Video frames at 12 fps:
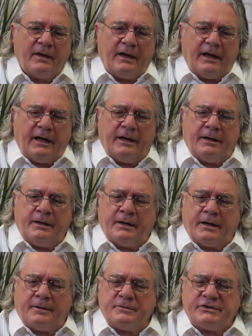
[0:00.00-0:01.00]

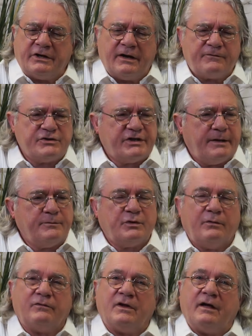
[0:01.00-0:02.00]
And she never seemed to
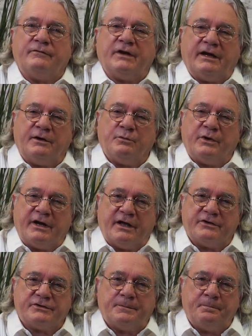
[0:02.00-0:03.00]
have loved anyone
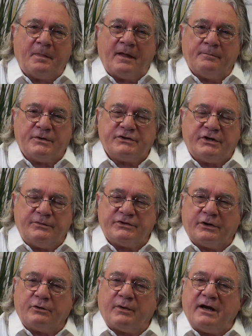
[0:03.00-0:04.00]
else. But she was a
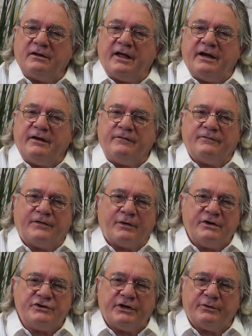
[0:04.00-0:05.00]
great lady, very
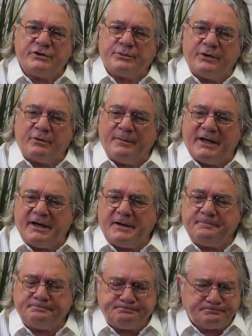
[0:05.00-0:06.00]
generous with her money,
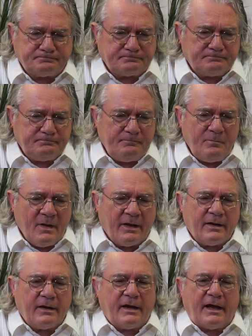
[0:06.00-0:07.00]

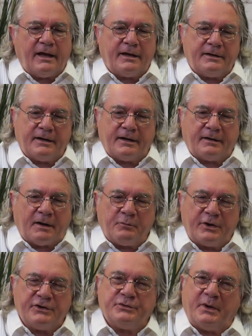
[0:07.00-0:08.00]
and I
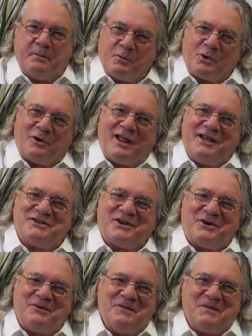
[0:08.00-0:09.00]
wanted to immortalize
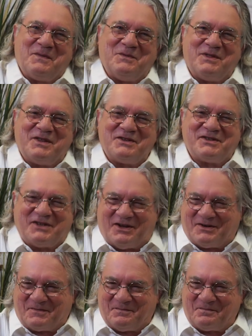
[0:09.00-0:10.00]
her with this song.